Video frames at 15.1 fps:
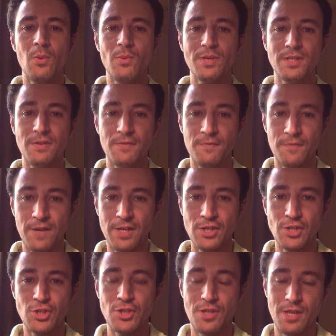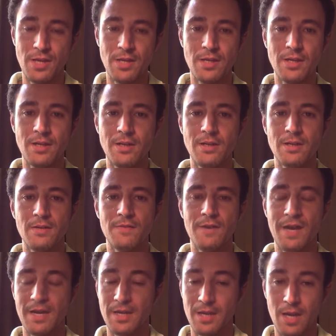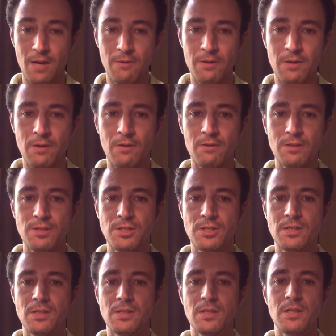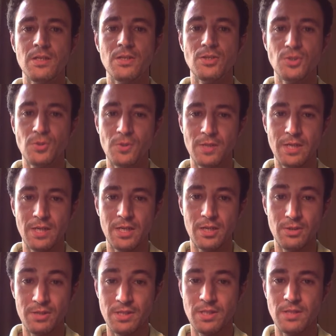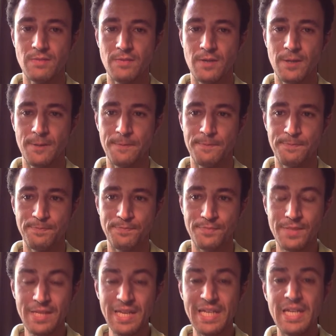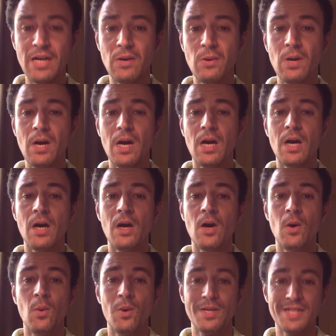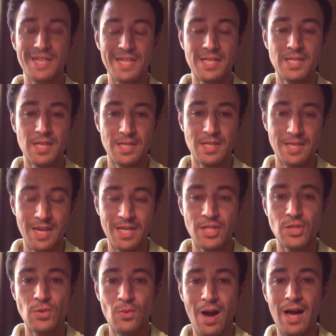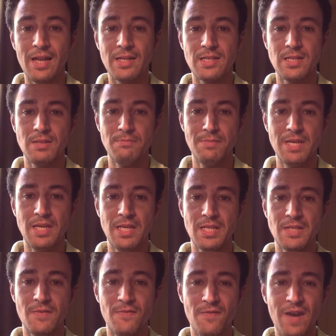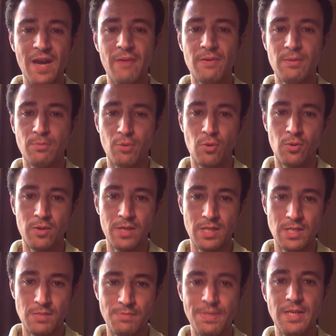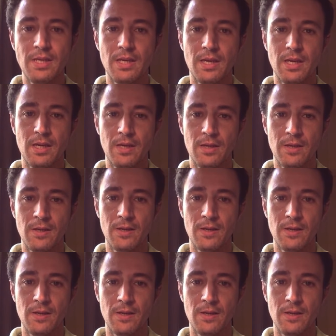with the French thinker of Hungarian origin, Julia Kristeva. Now, what intertextuality means, very broadly speaking,